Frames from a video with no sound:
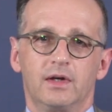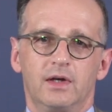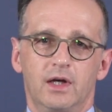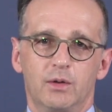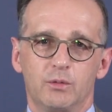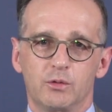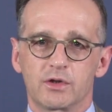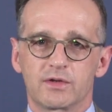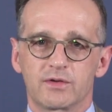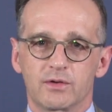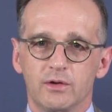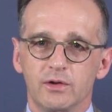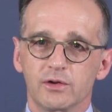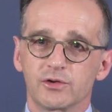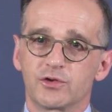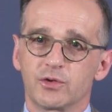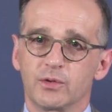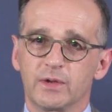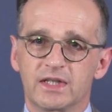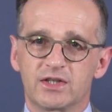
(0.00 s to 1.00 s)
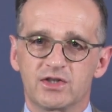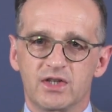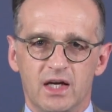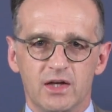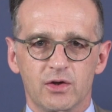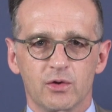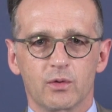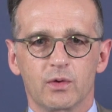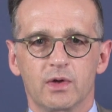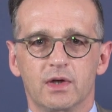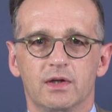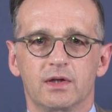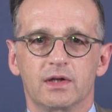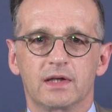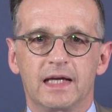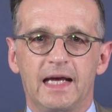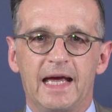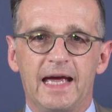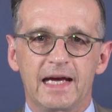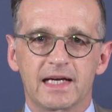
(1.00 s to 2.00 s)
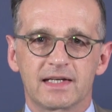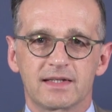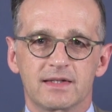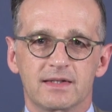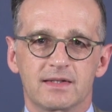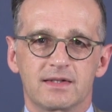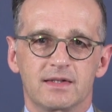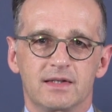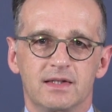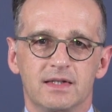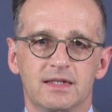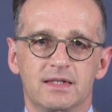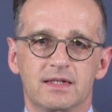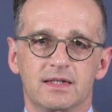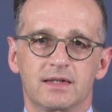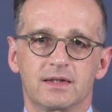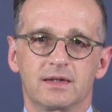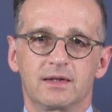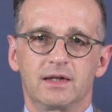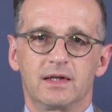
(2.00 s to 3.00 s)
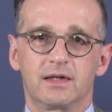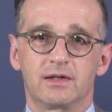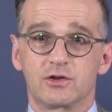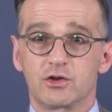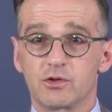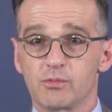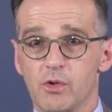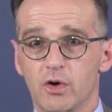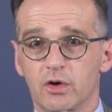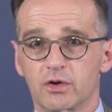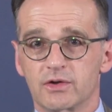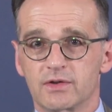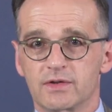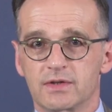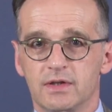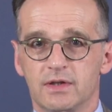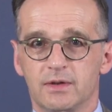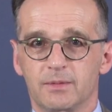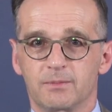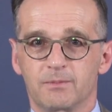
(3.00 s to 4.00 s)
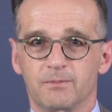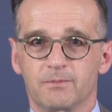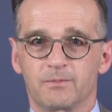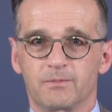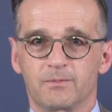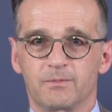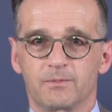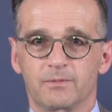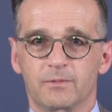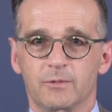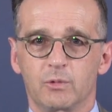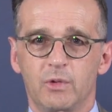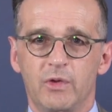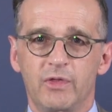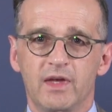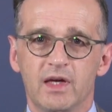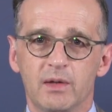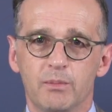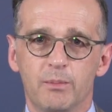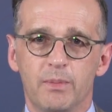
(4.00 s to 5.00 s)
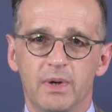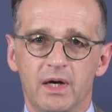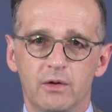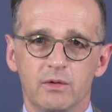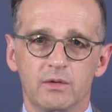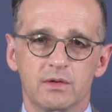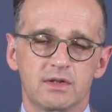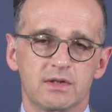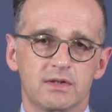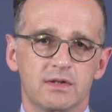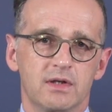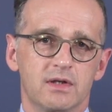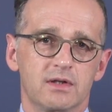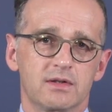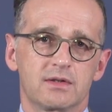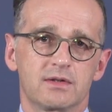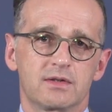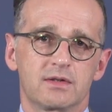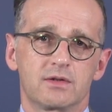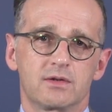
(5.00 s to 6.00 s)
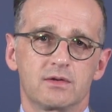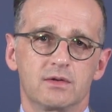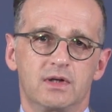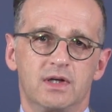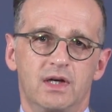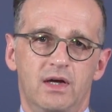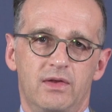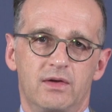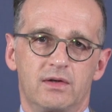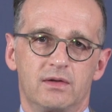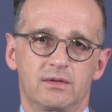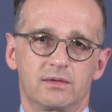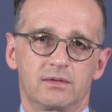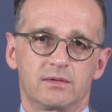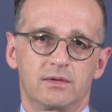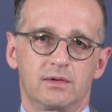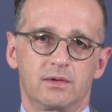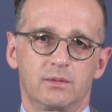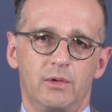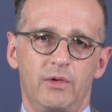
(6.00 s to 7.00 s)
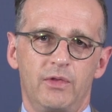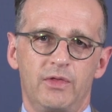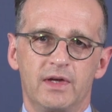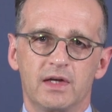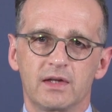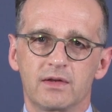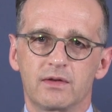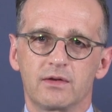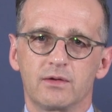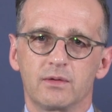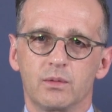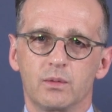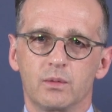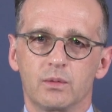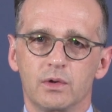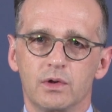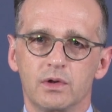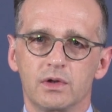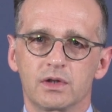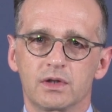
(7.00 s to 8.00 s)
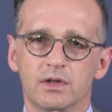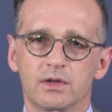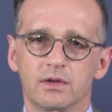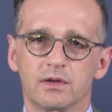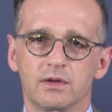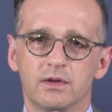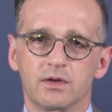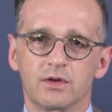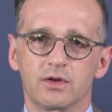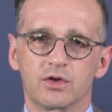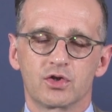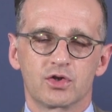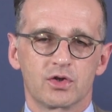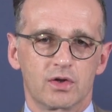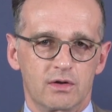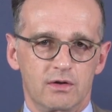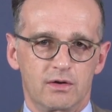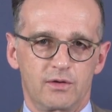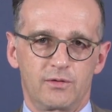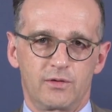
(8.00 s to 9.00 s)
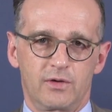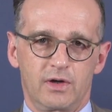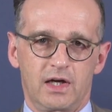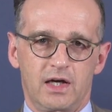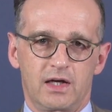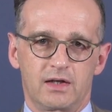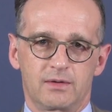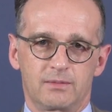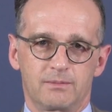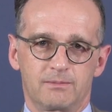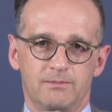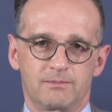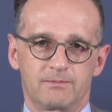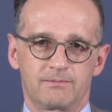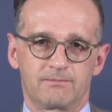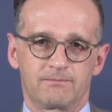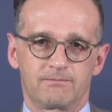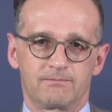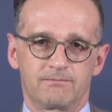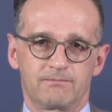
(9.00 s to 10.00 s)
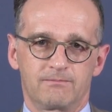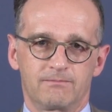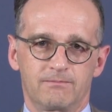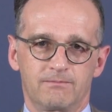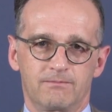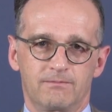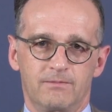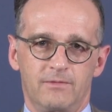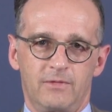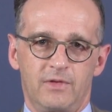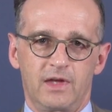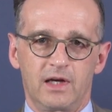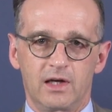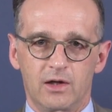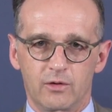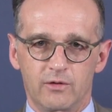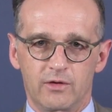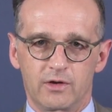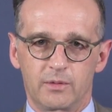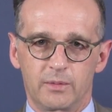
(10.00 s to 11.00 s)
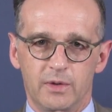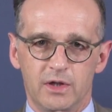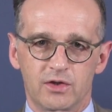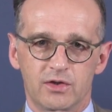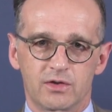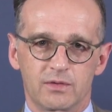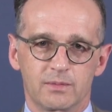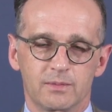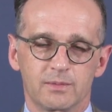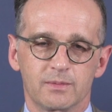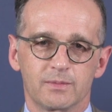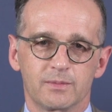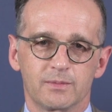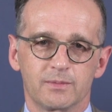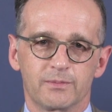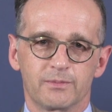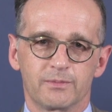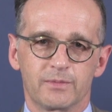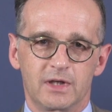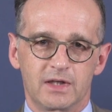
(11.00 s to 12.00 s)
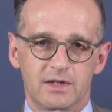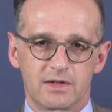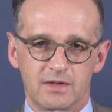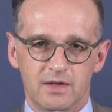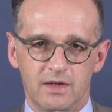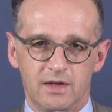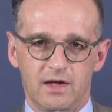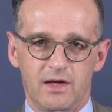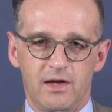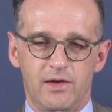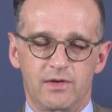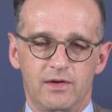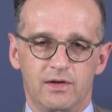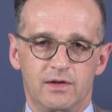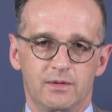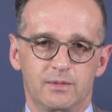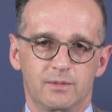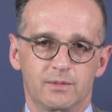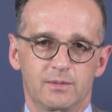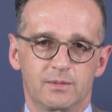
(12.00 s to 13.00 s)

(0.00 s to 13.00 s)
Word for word: It was also a genuine exercise in democracy, one that bound us together, one that the world should not forget. Thank you very much and stay healthy.